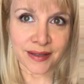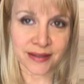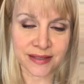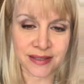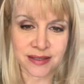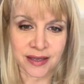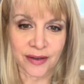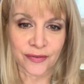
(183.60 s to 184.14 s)

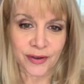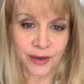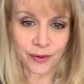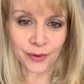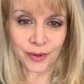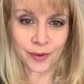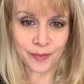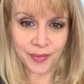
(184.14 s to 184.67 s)
Let's see if I go
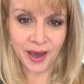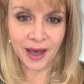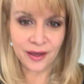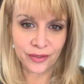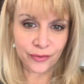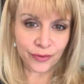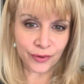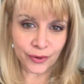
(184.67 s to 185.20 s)
in the
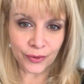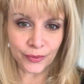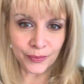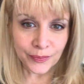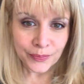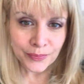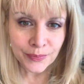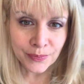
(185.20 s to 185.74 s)

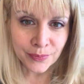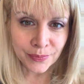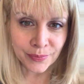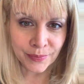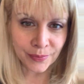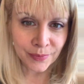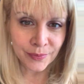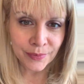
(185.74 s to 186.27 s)
bathroom.
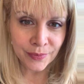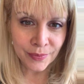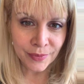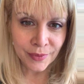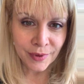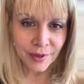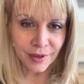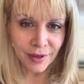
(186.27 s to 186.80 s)

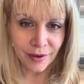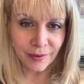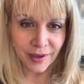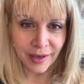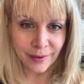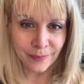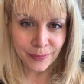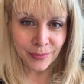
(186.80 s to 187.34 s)

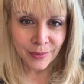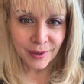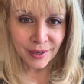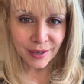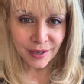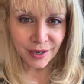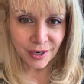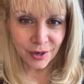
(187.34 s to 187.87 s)
Okay,
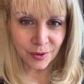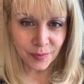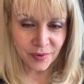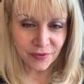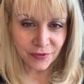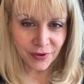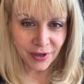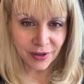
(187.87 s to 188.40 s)
here
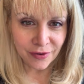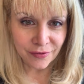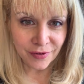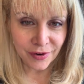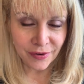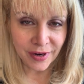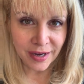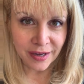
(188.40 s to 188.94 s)
we've got a
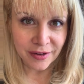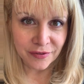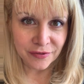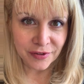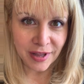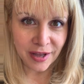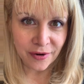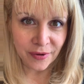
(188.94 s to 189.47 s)
very
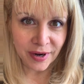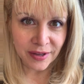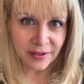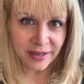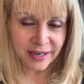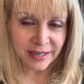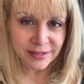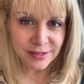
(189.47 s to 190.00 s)
unflattering
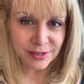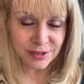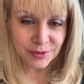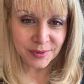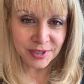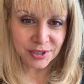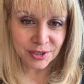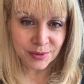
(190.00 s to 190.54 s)
lighting
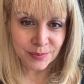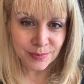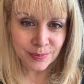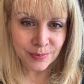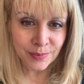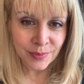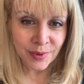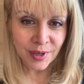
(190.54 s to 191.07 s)
situation.
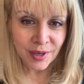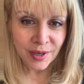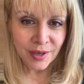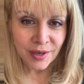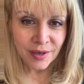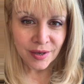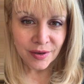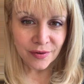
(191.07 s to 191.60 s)

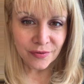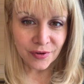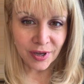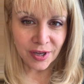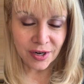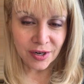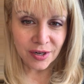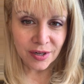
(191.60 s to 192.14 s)
I've
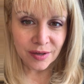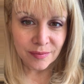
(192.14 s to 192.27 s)
got